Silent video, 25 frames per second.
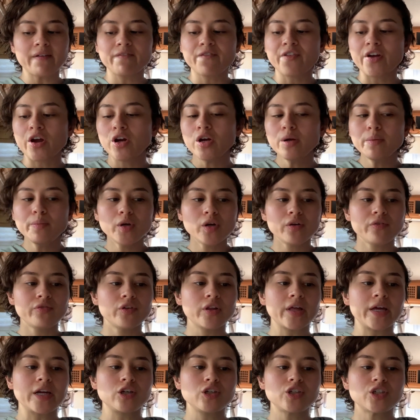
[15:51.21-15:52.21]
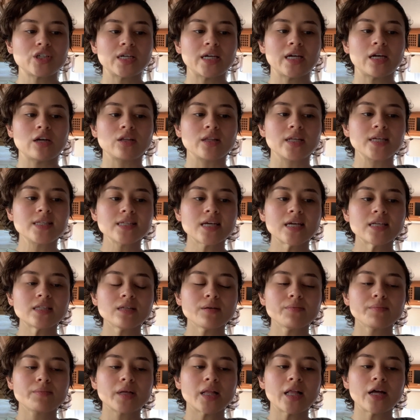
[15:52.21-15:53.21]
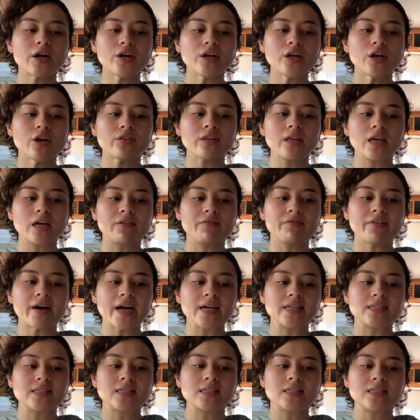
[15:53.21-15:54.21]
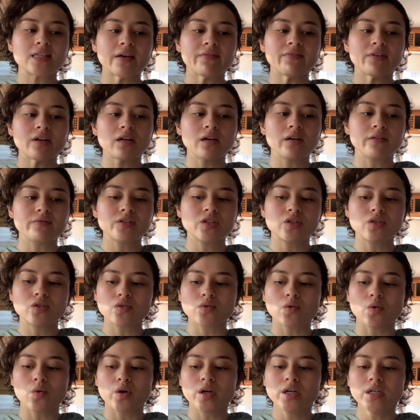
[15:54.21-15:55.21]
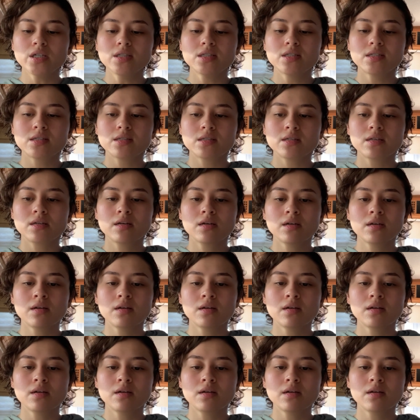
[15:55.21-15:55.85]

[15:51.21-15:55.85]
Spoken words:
Very beautiful energy here. Let's get some clarity on the advice. The Seven of Swords.